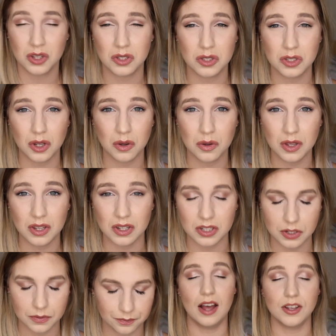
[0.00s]
So
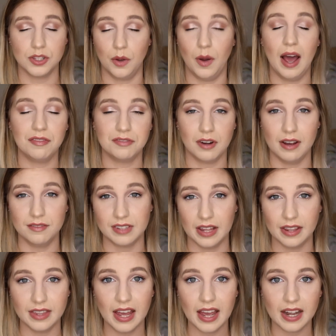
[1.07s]
good. So after I've
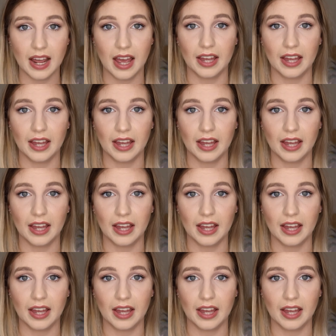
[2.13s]
done that,